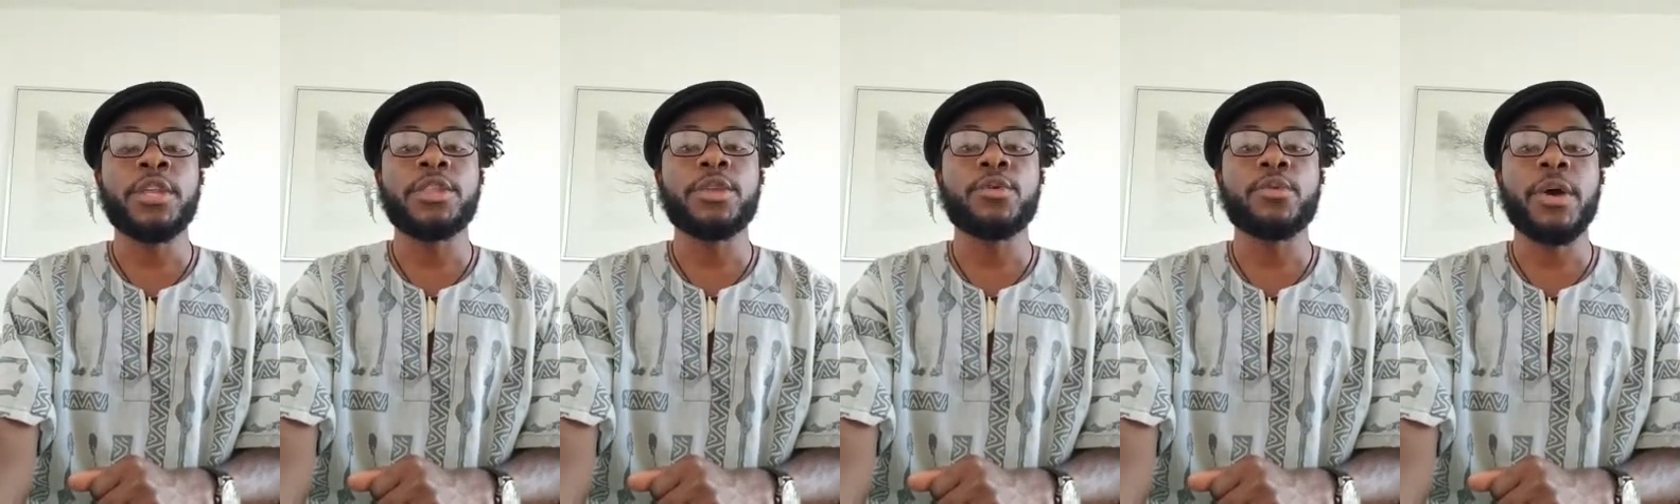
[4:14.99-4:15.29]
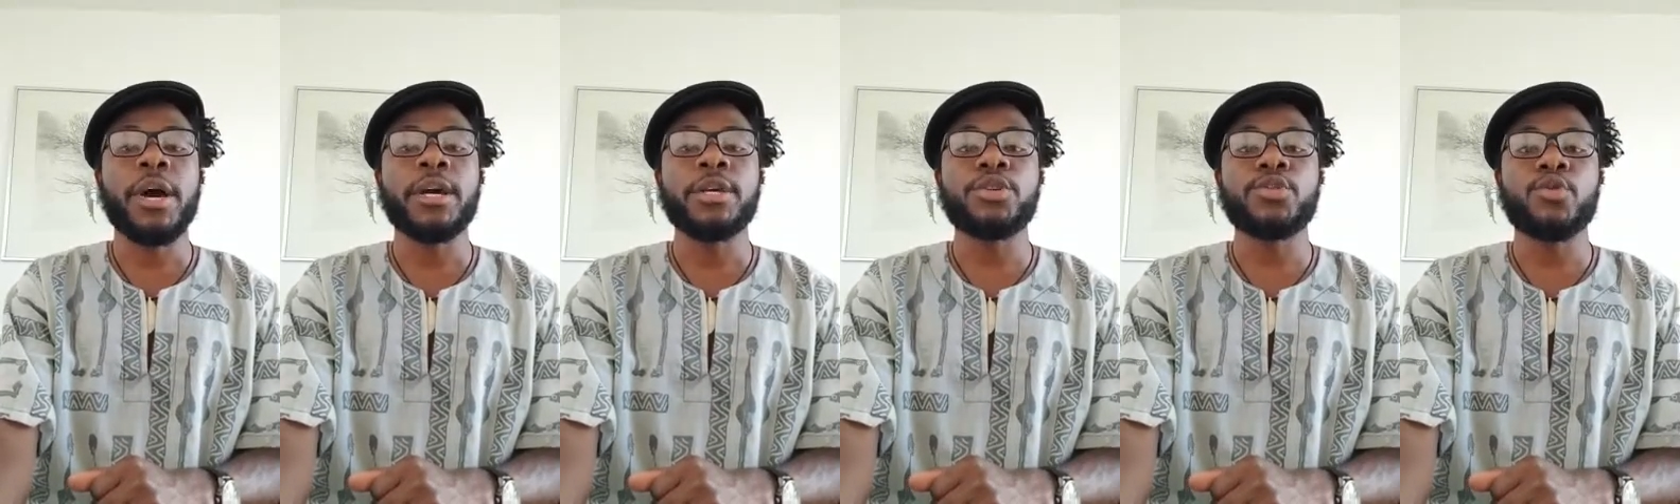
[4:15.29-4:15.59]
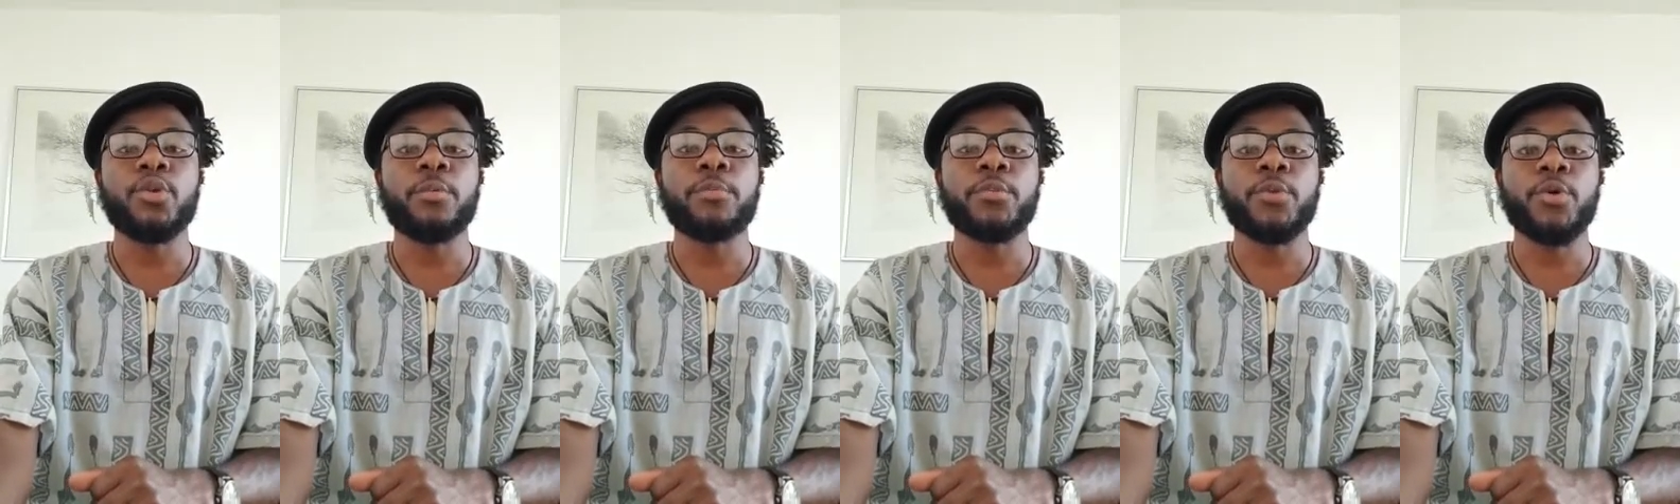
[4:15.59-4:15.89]
the right
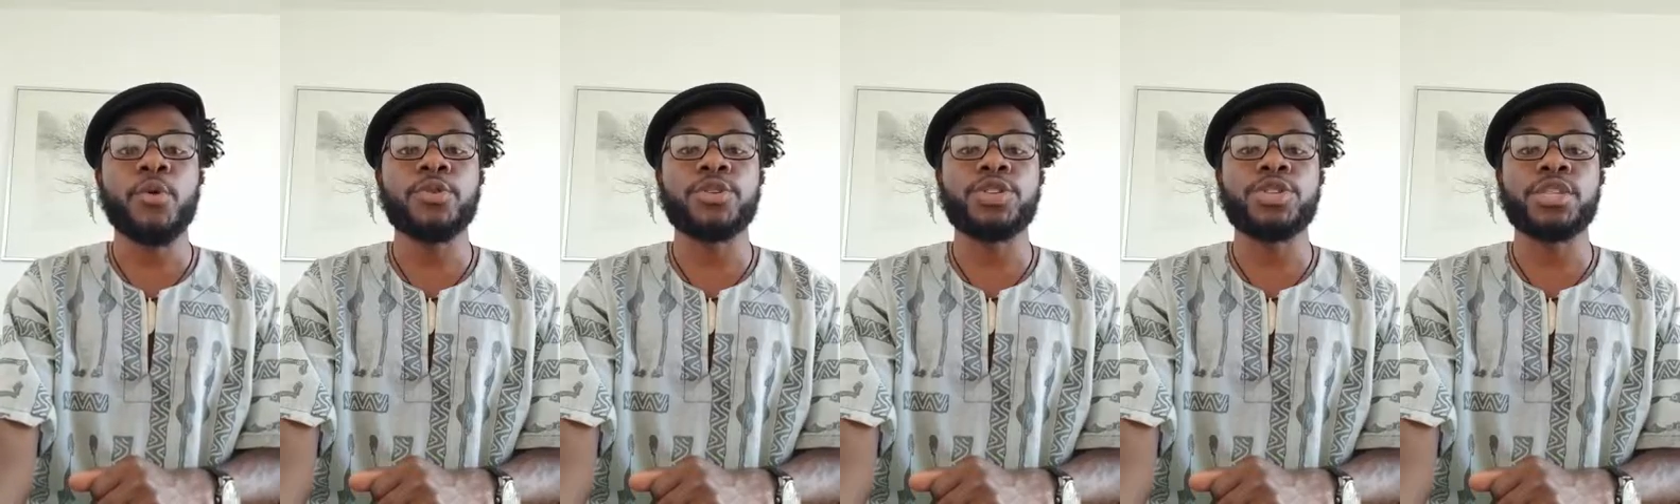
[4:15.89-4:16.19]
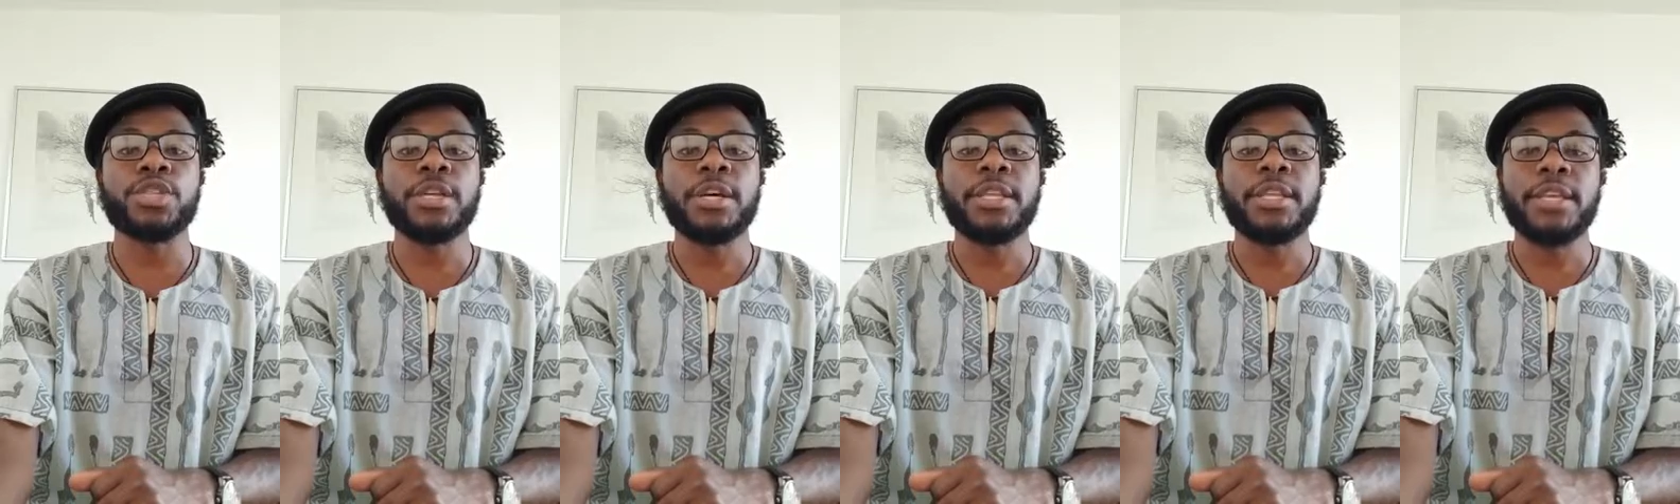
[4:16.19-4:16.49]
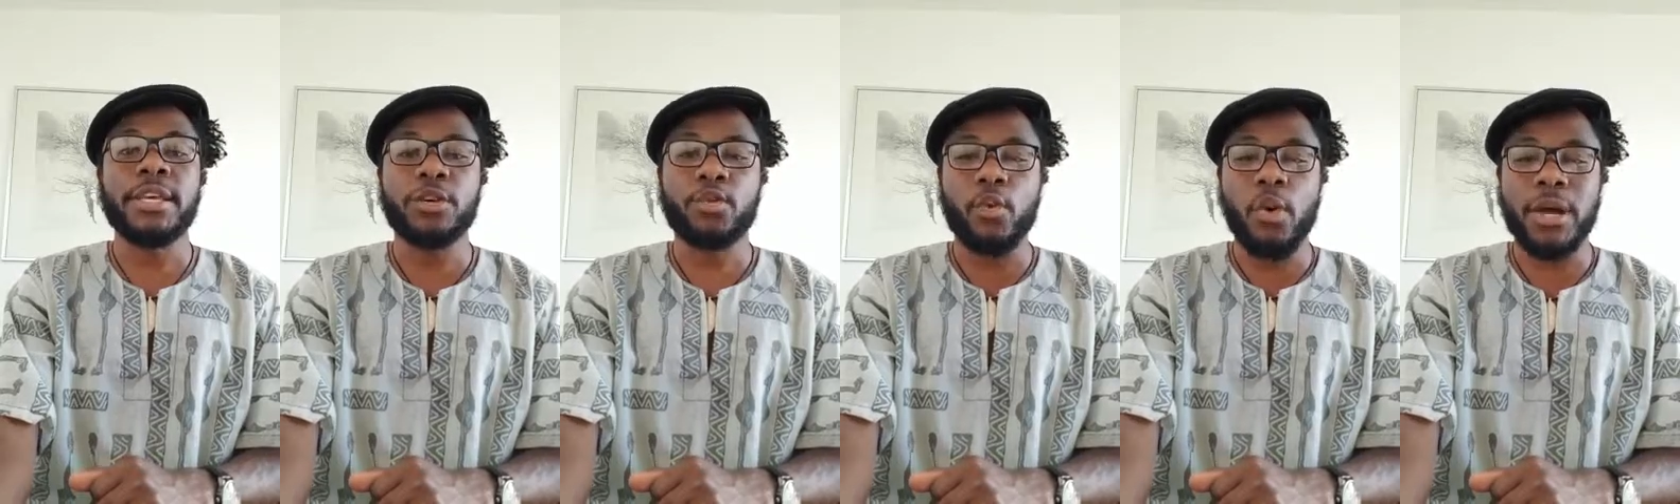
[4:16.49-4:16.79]
to approach
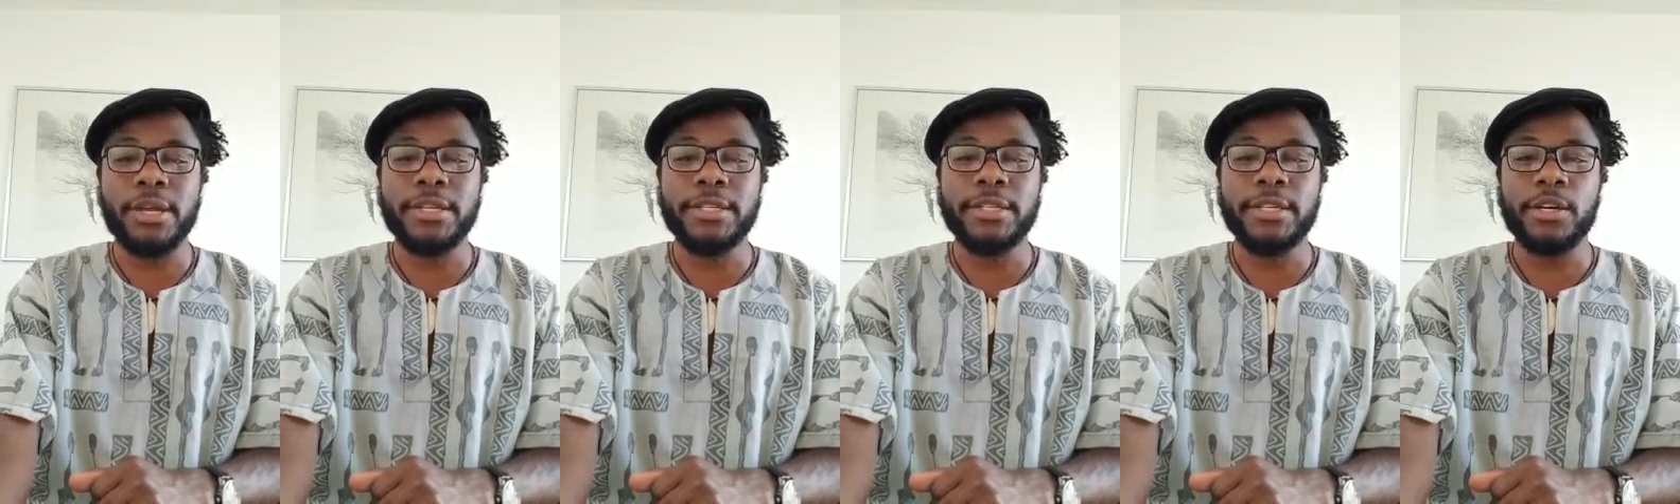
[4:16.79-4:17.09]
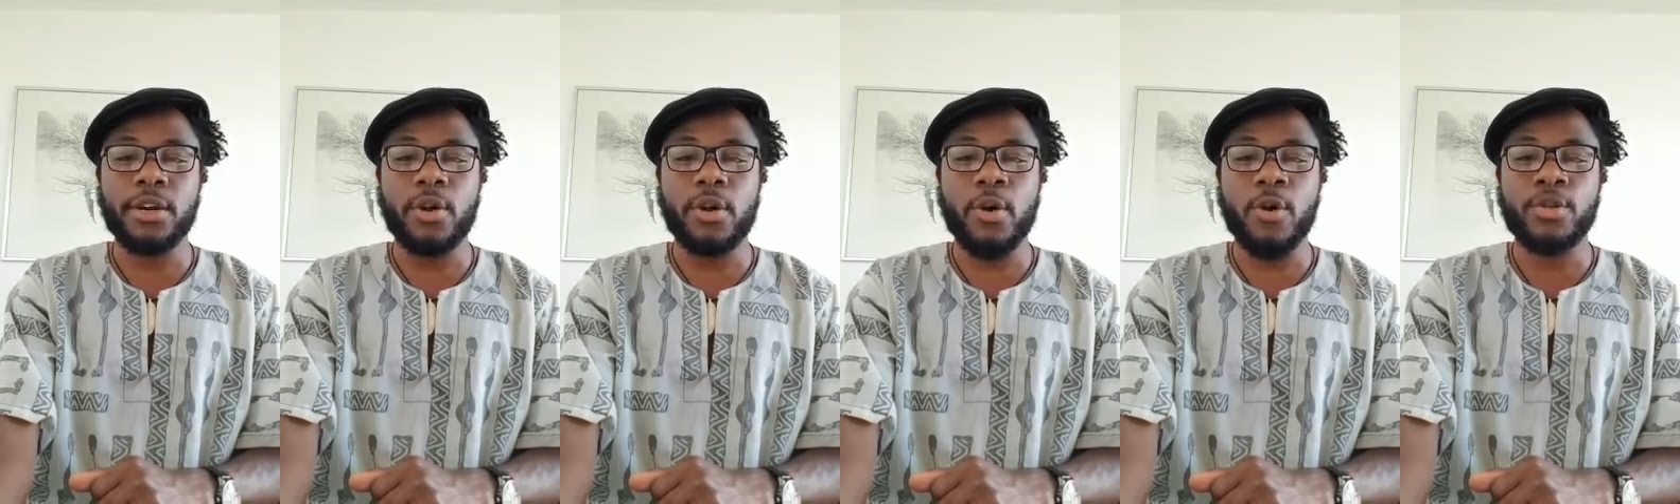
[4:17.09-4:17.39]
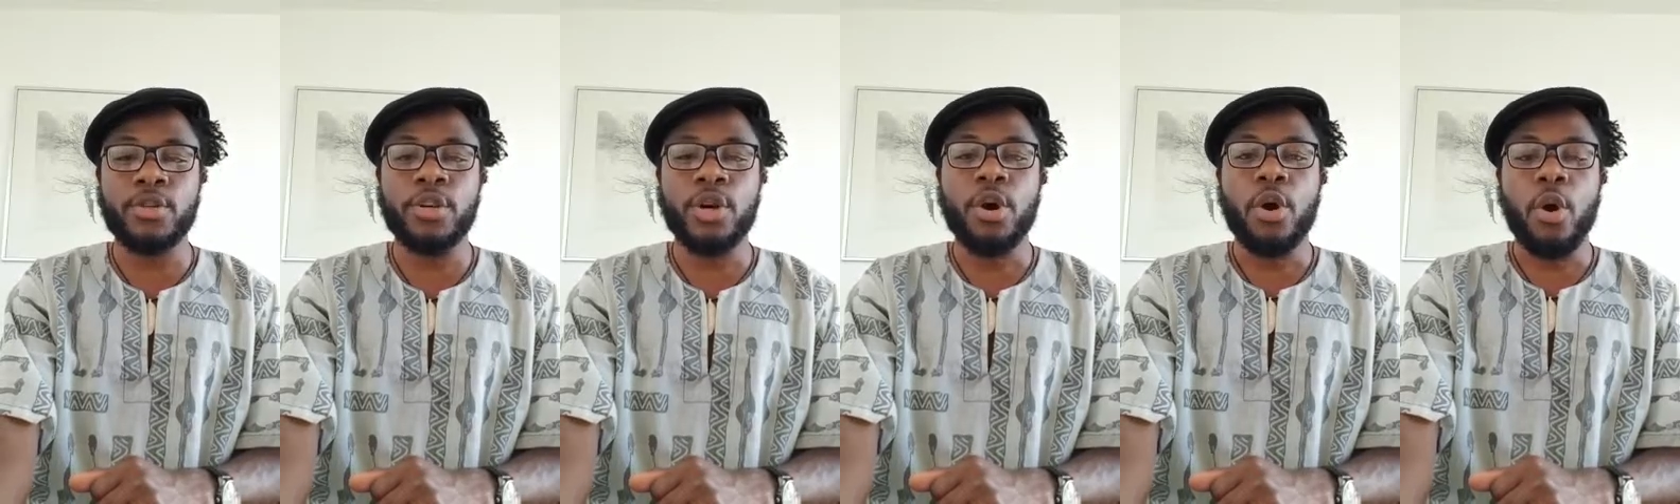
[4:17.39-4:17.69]
the Equality
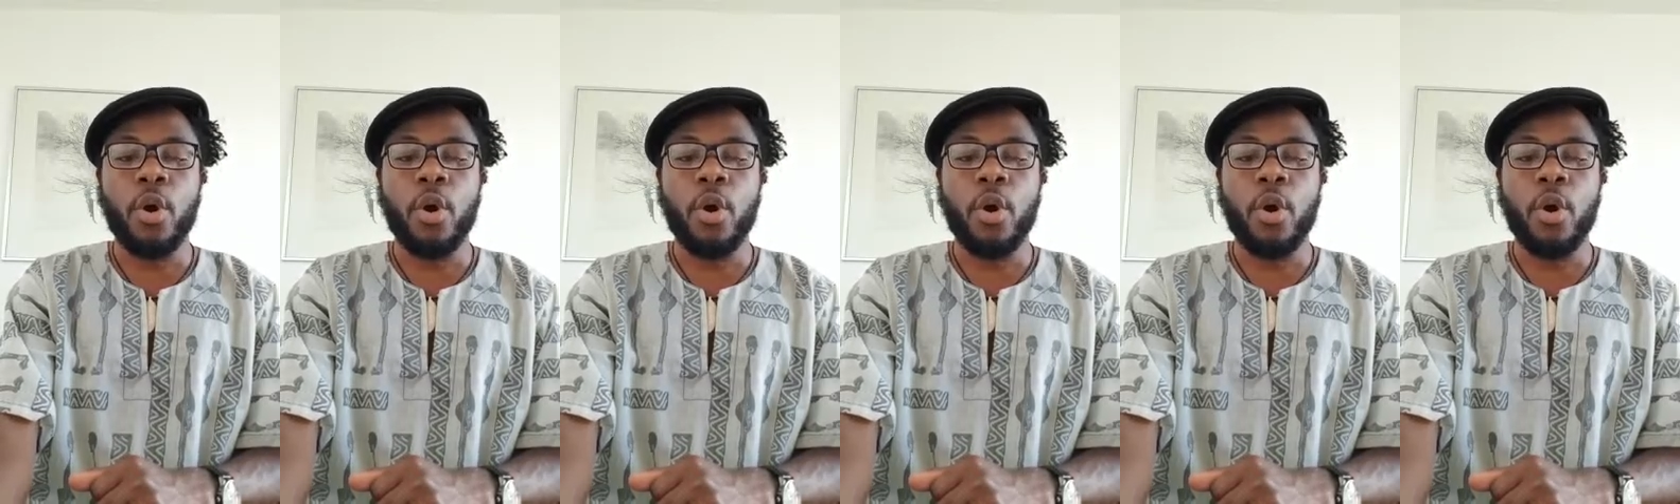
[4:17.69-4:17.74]
Court